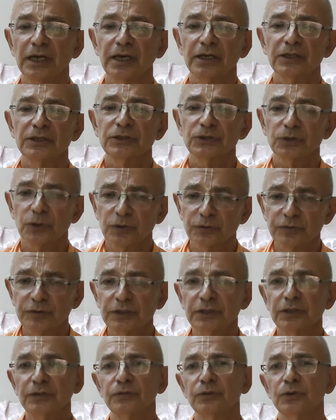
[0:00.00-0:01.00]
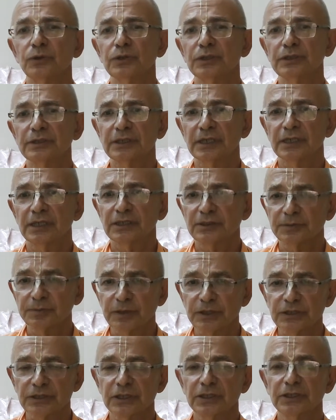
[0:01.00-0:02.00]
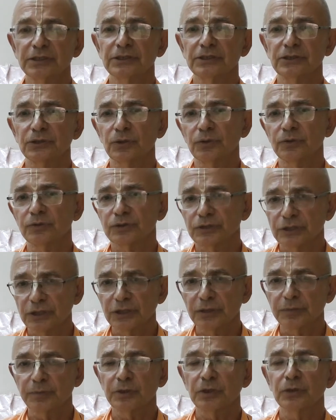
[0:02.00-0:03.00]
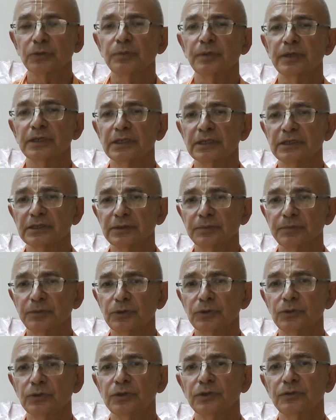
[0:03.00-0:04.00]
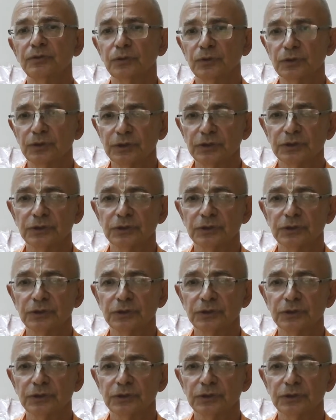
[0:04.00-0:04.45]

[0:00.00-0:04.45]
serve the devotees, and especially serve Srila Prabhupada as a pure devotee,